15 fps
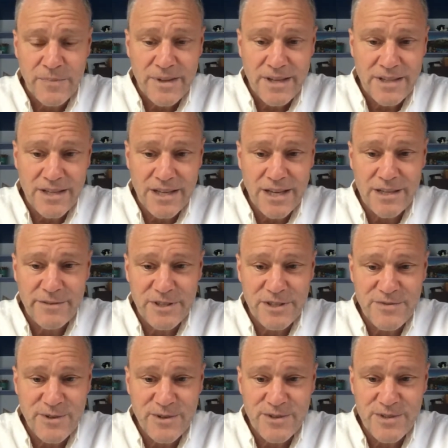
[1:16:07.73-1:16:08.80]
at the end of his
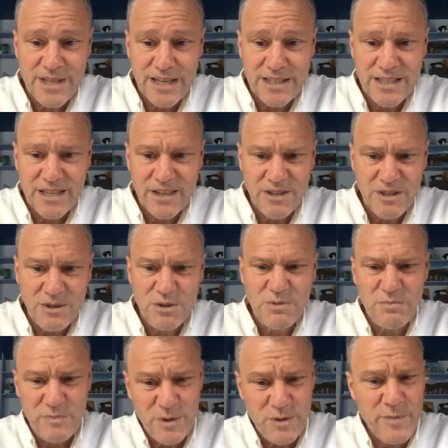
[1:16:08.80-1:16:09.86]
first satire, you
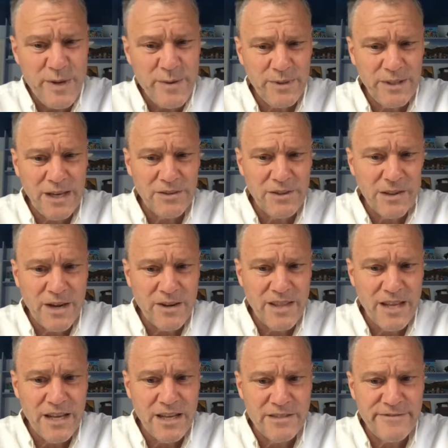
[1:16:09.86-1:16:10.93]
people out there
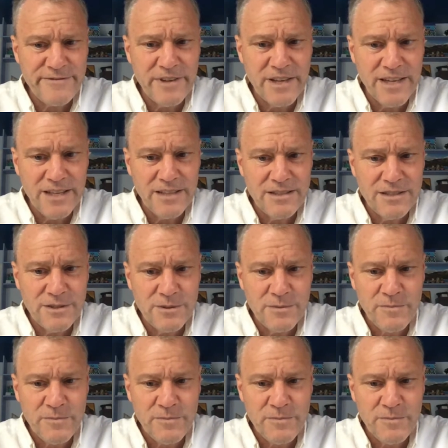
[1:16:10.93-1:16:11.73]
think it's funny to